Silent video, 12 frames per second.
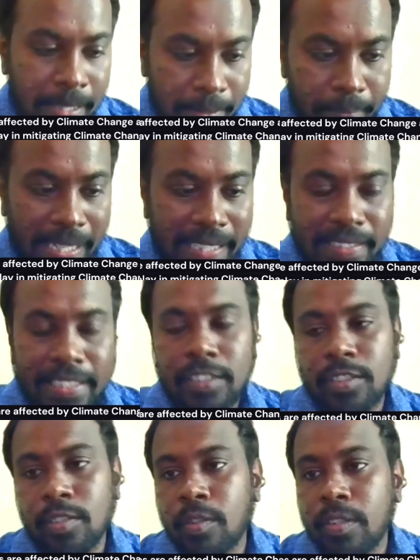basic
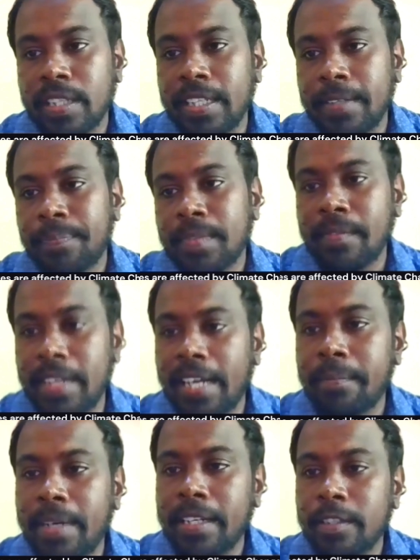story where
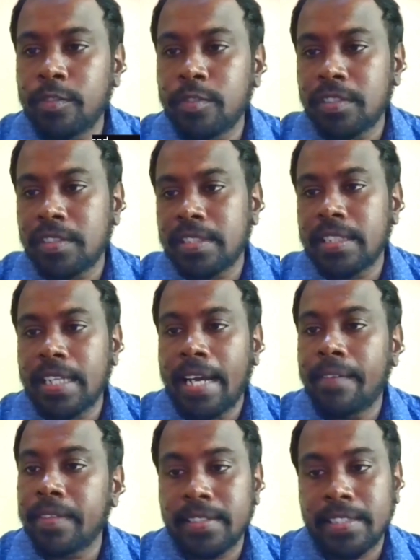mangroves
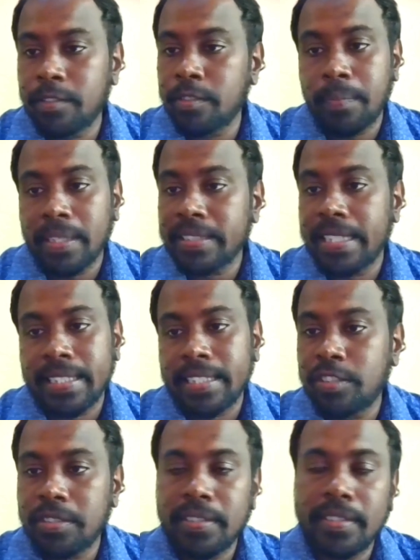have received much
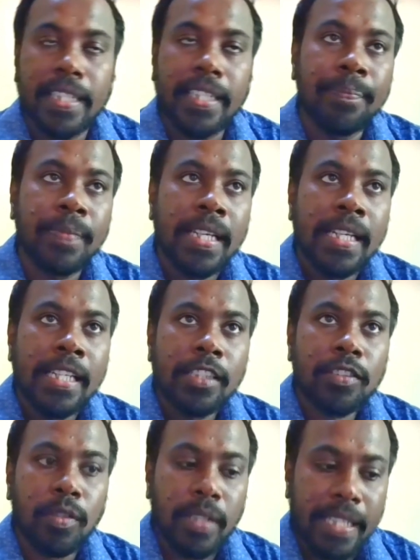attention, right?
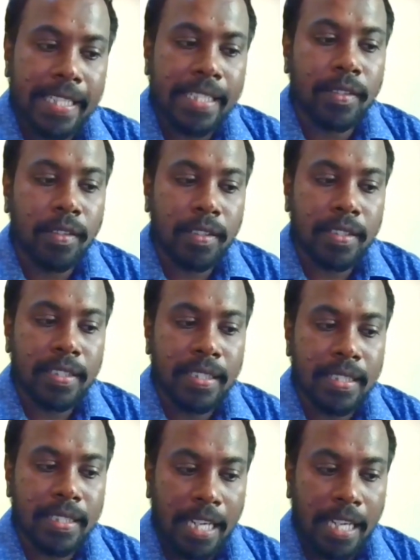So later on,
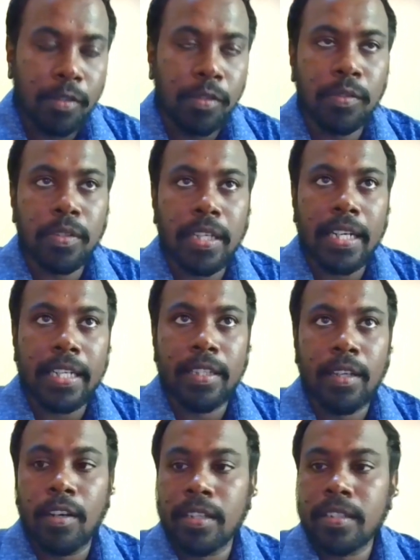now the
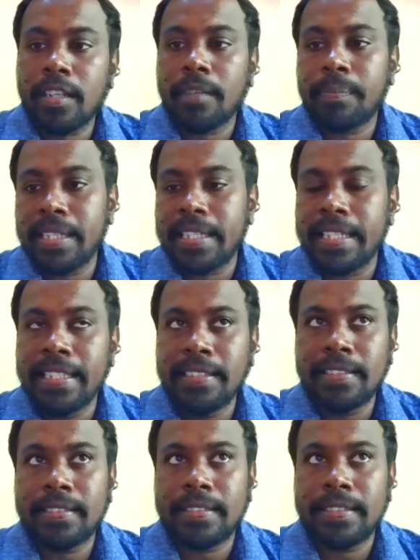hot topic
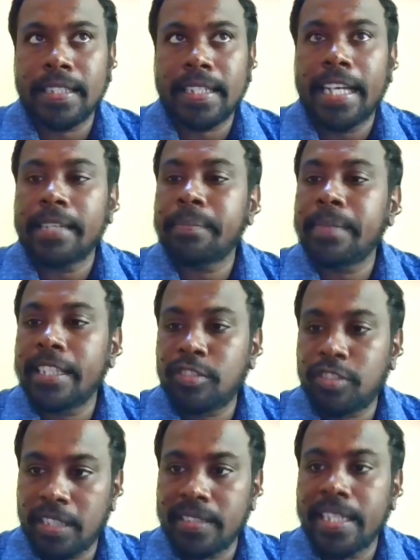is the climate
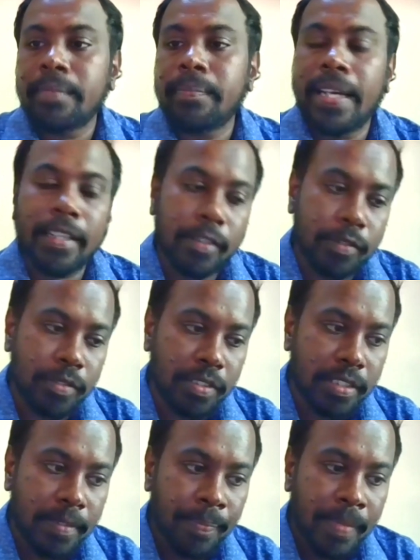change and
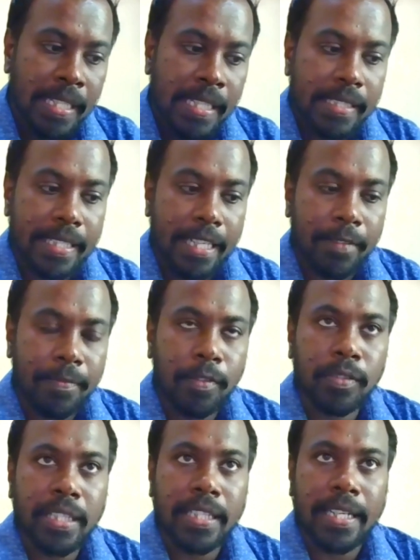mangroves.
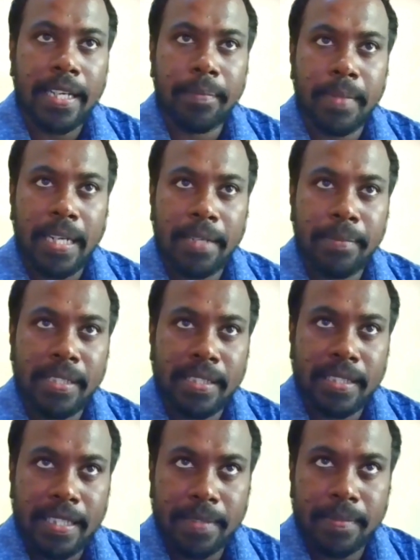Therefore,
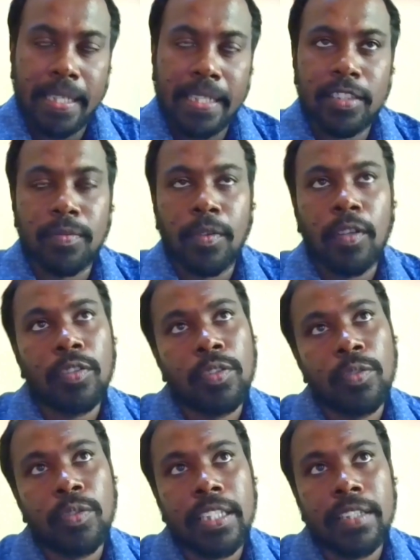I just want
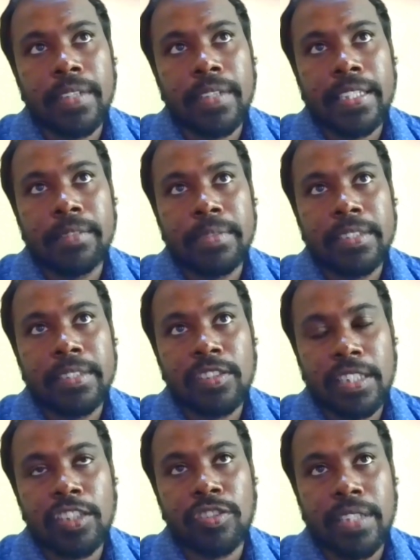to convey the
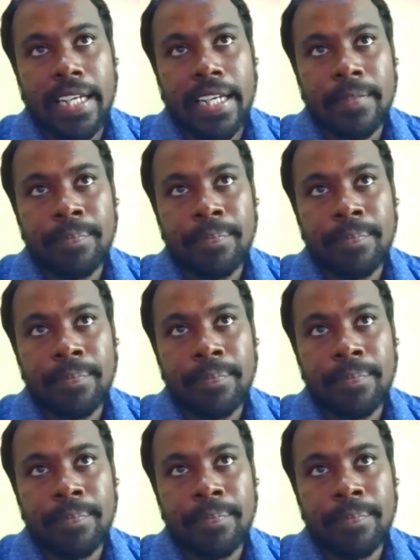message that